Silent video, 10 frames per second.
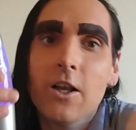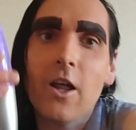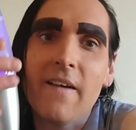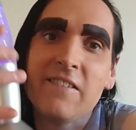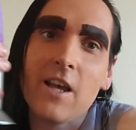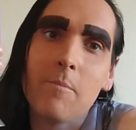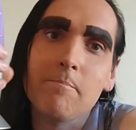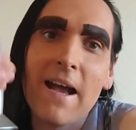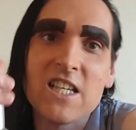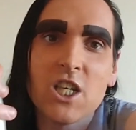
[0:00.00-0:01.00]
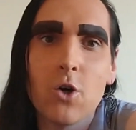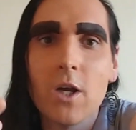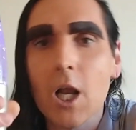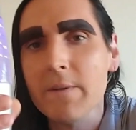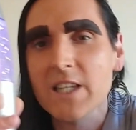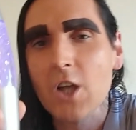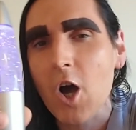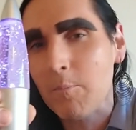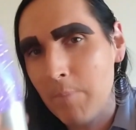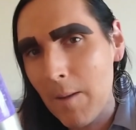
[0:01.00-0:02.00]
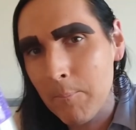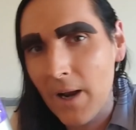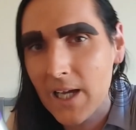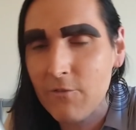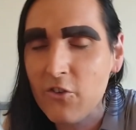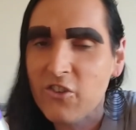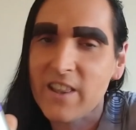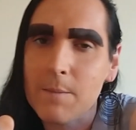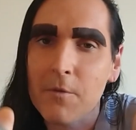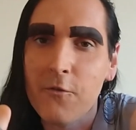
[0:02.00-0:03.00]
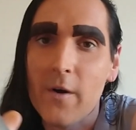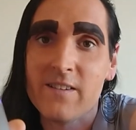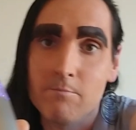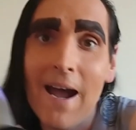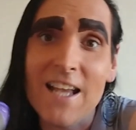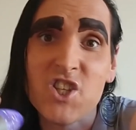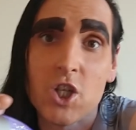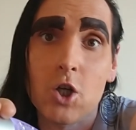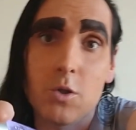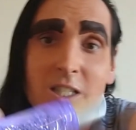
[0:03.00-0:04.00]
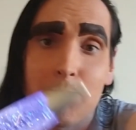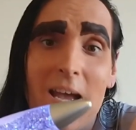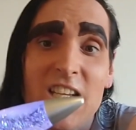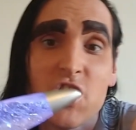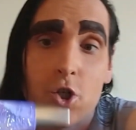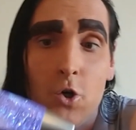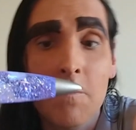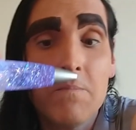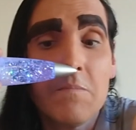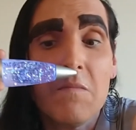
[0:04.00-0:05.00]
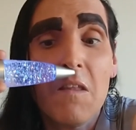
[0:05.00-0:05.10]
Look, that's the old magical glow in the dark butt plug. Have you seen that before? It's magical, special.